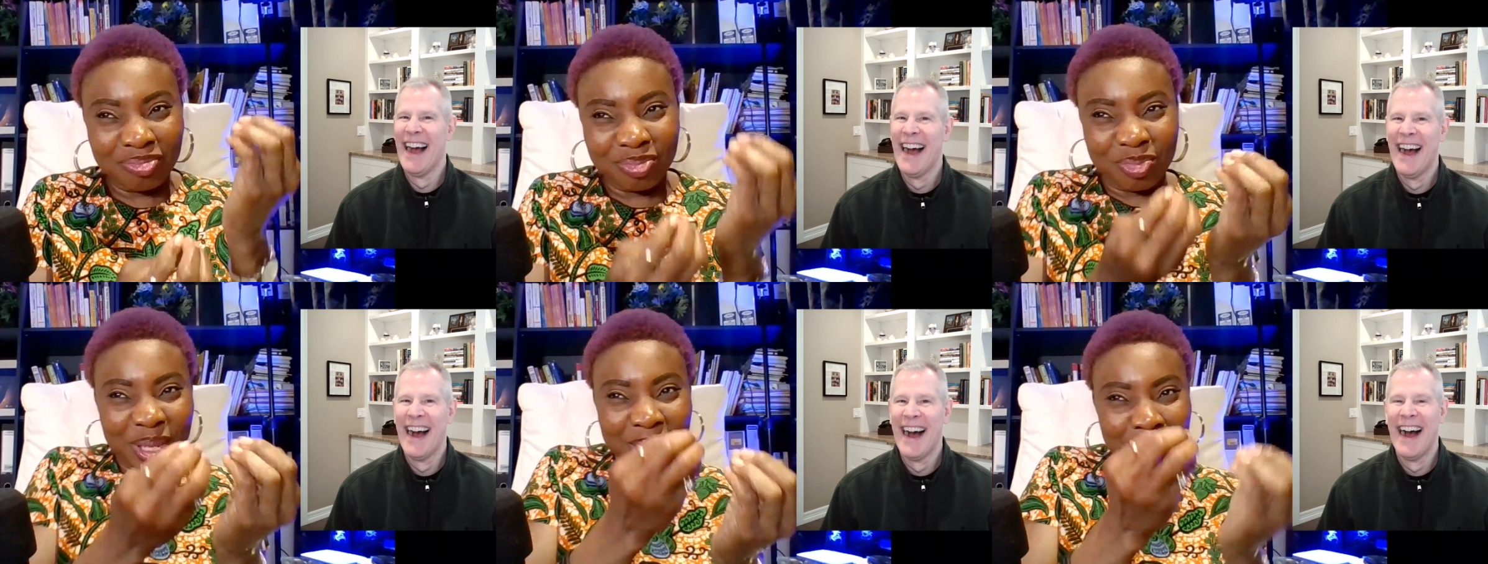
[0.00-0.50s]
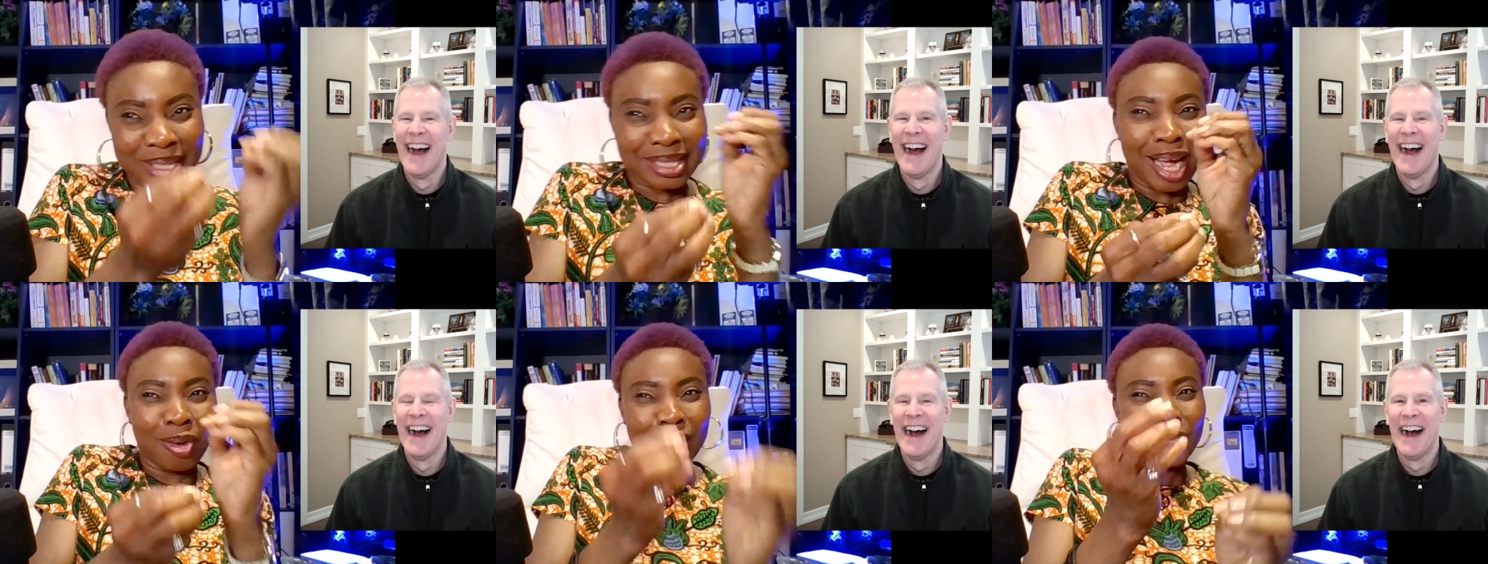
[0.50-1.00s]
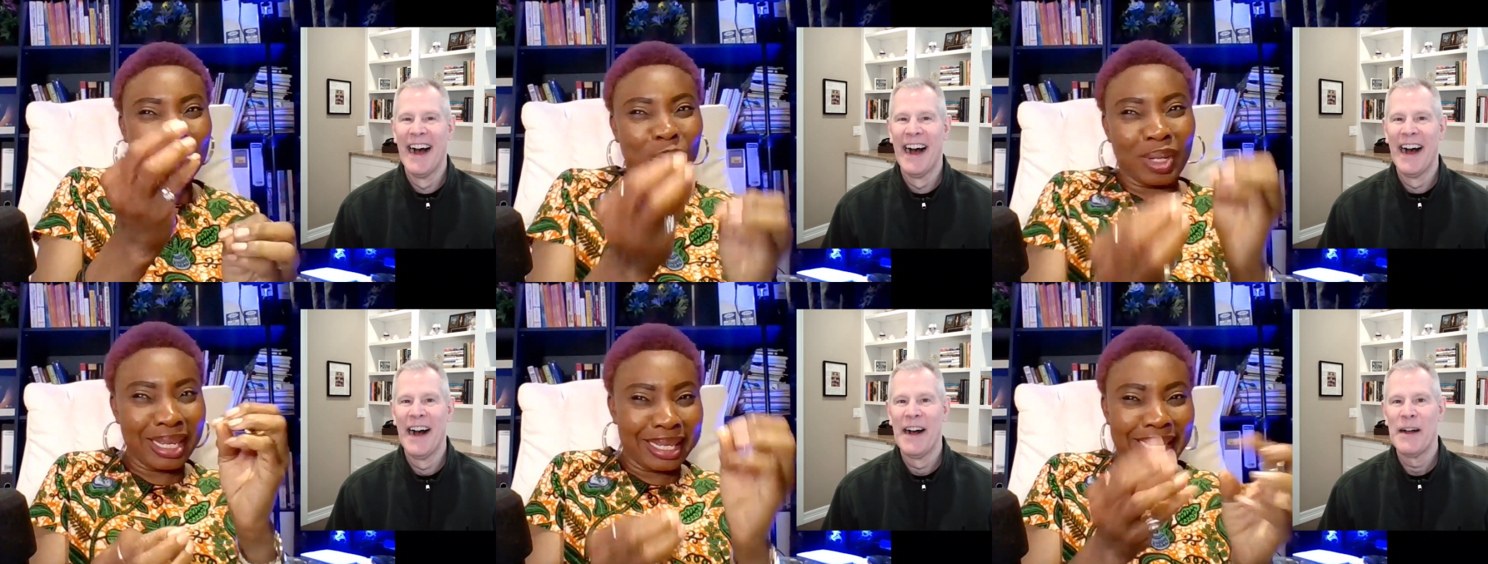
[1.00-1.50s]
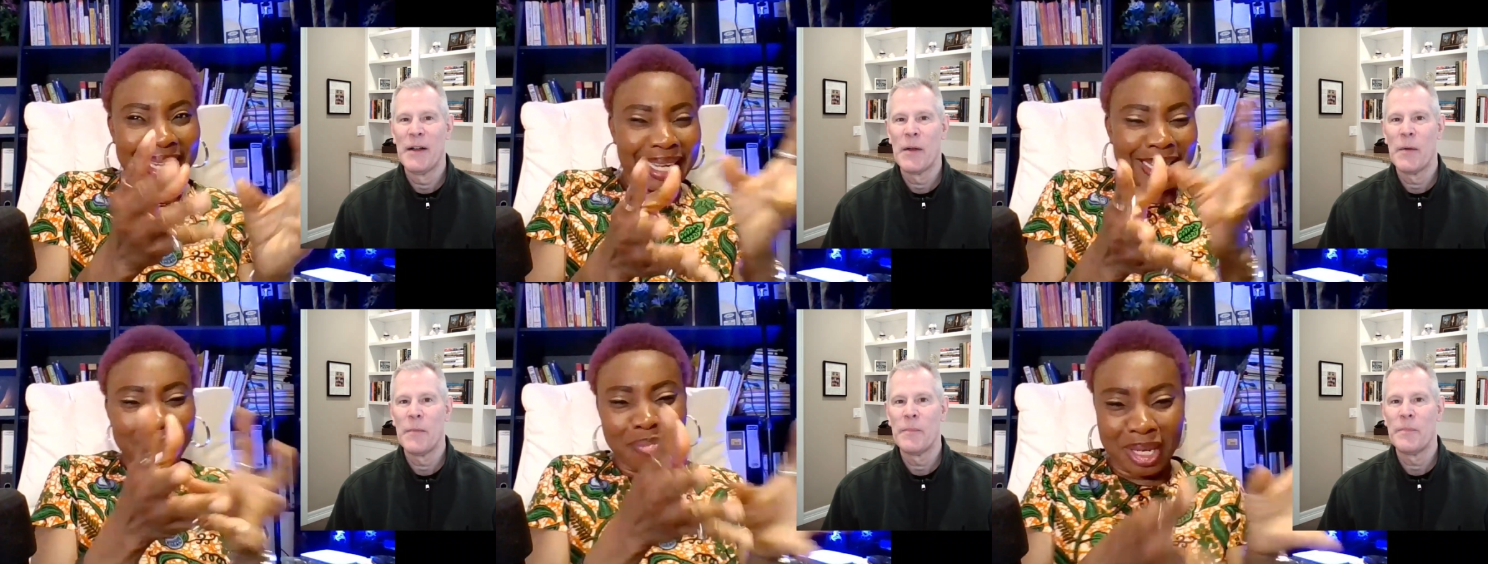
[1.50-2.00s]
Speaker 1: bitter, sour, sweet, like
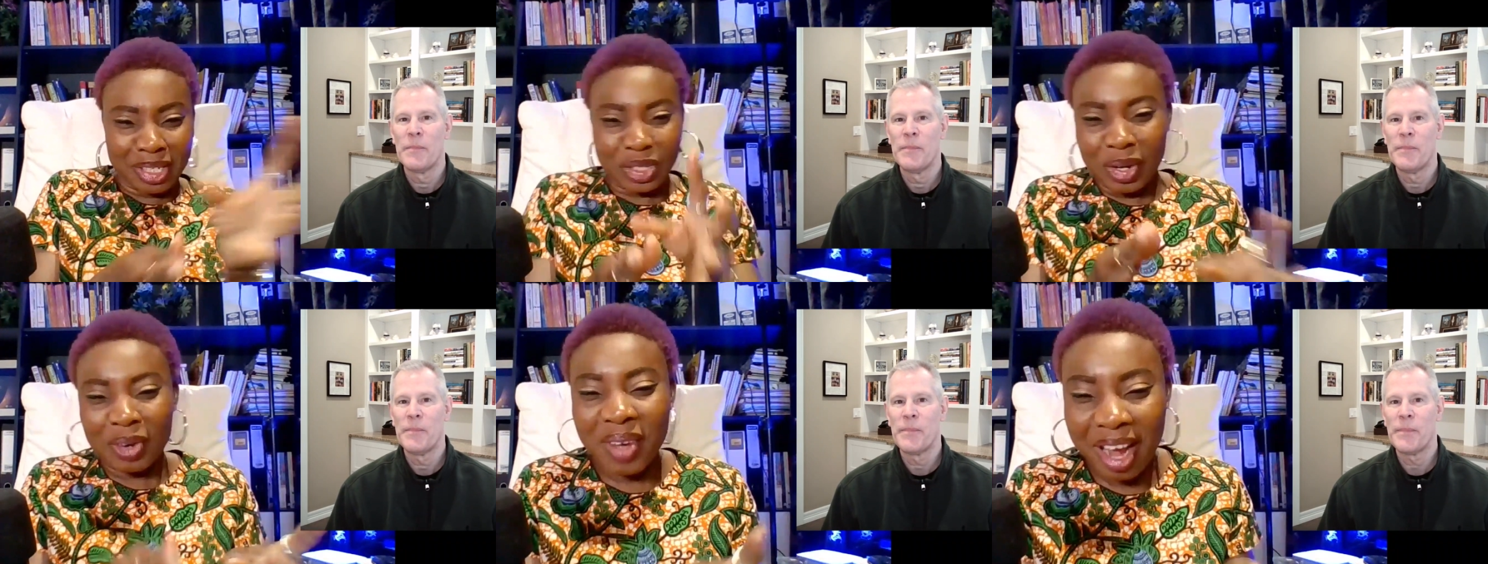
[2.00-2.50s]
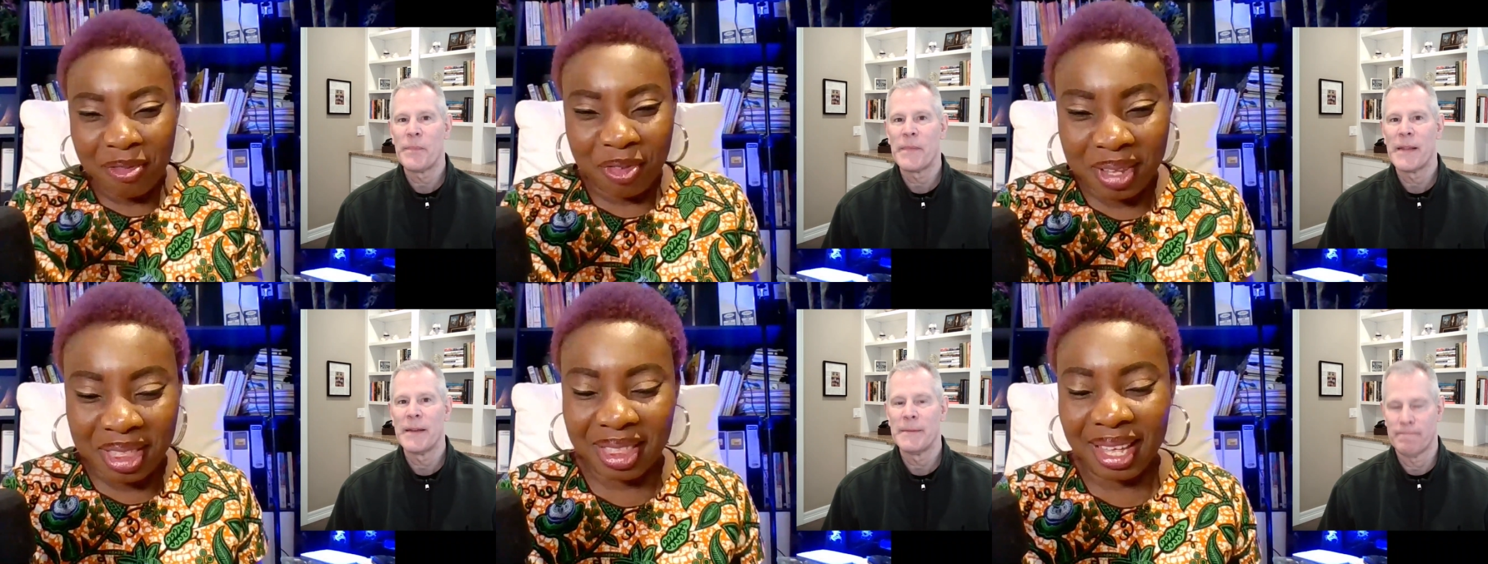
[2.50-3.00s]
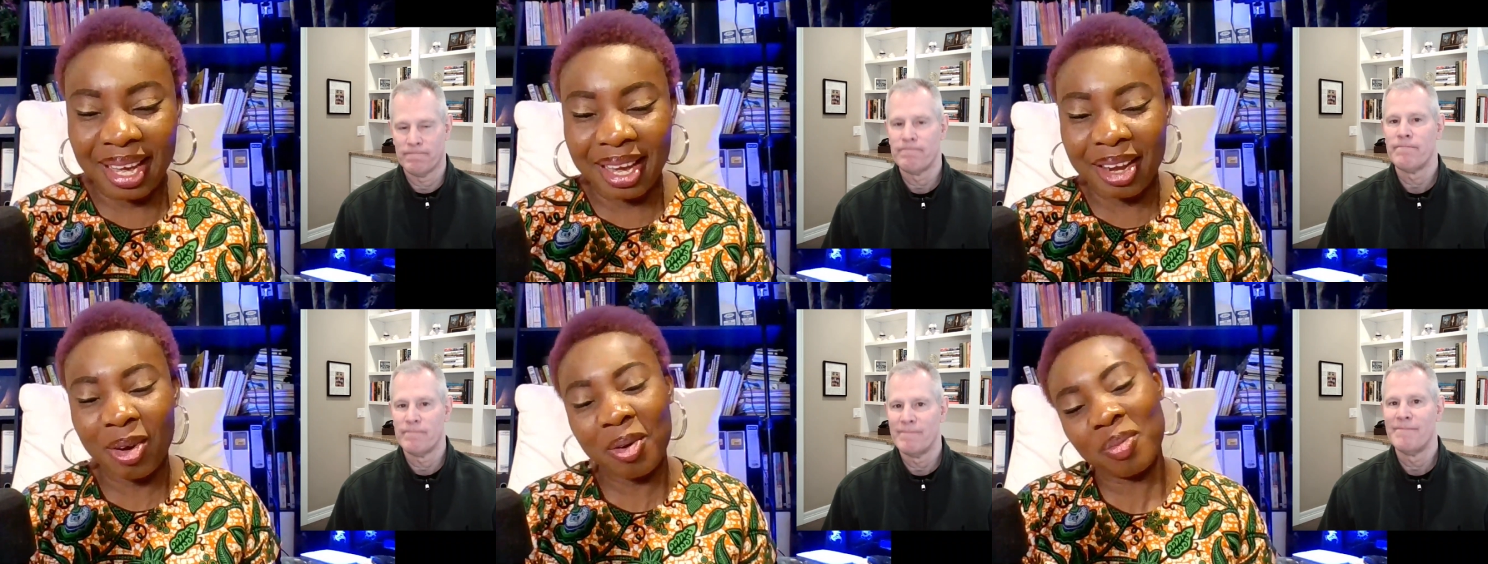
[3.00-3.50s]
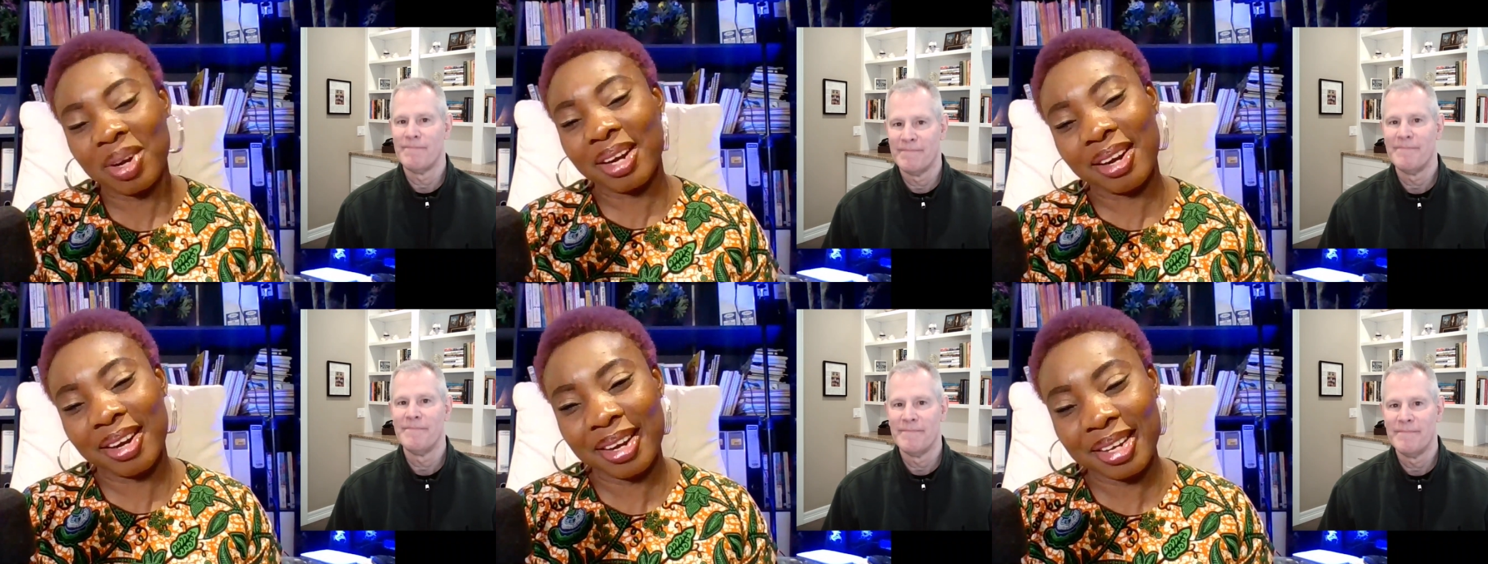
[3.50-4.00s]
a mixture of everything. Oh my
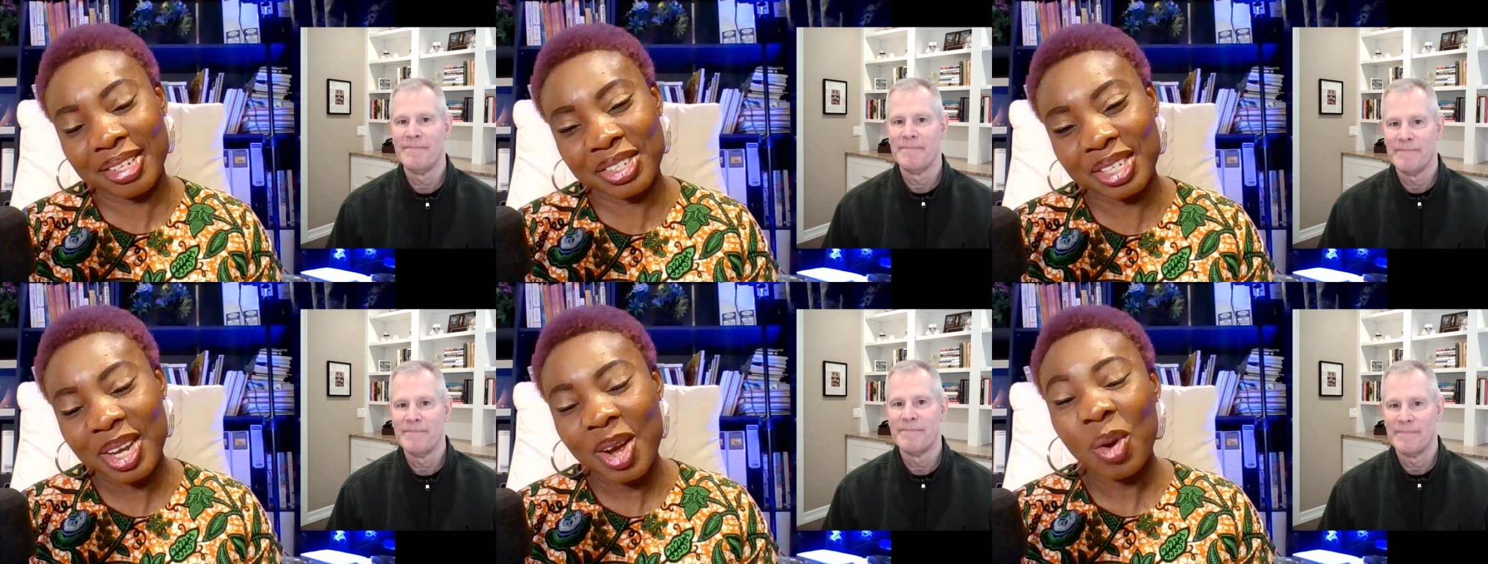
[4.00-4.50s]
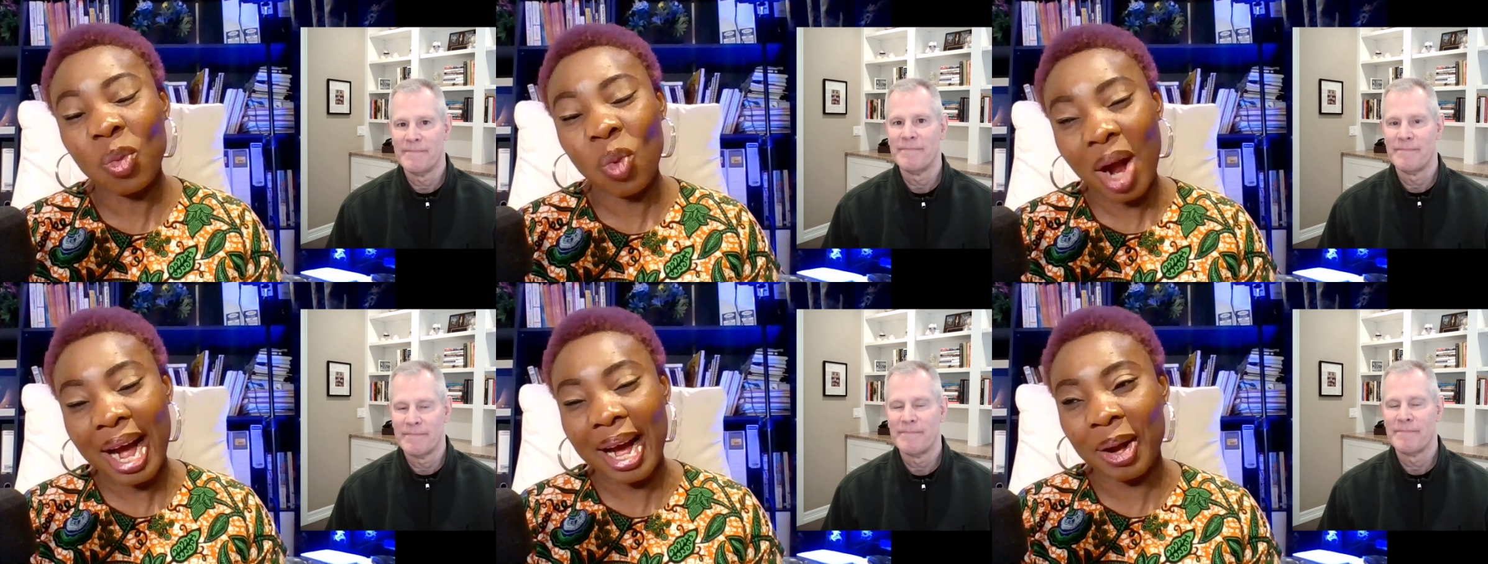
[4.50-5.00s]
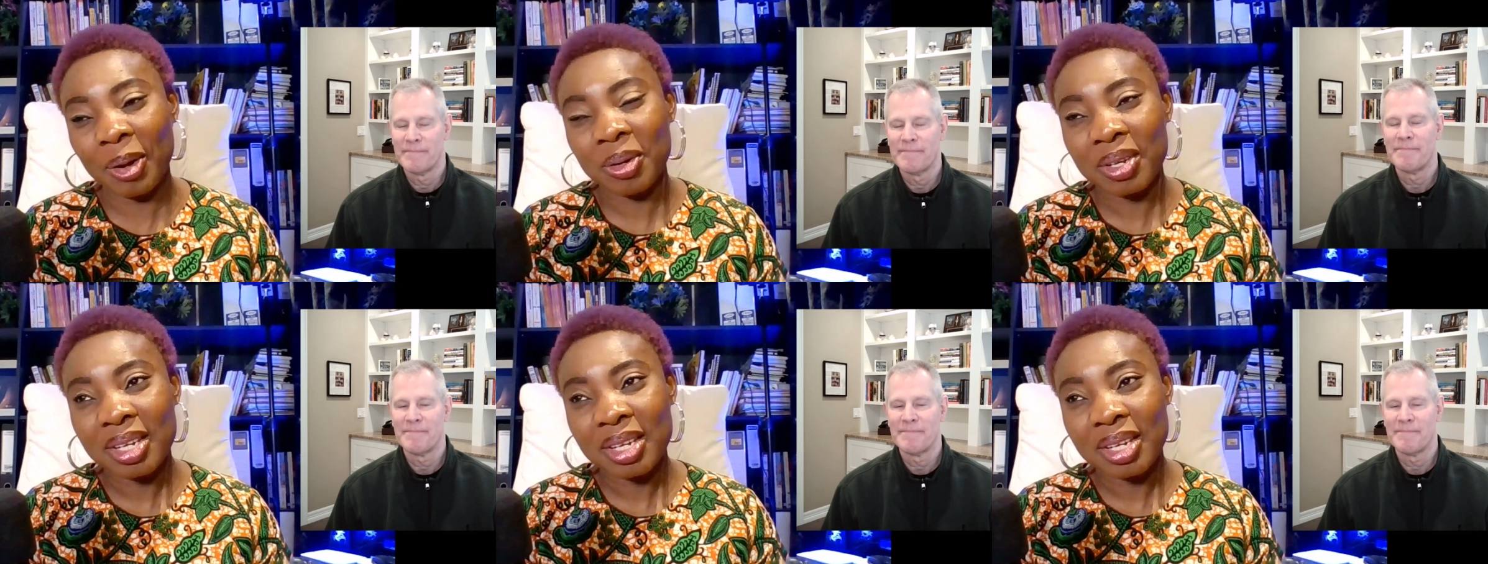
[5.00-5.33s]
gosh. Wow.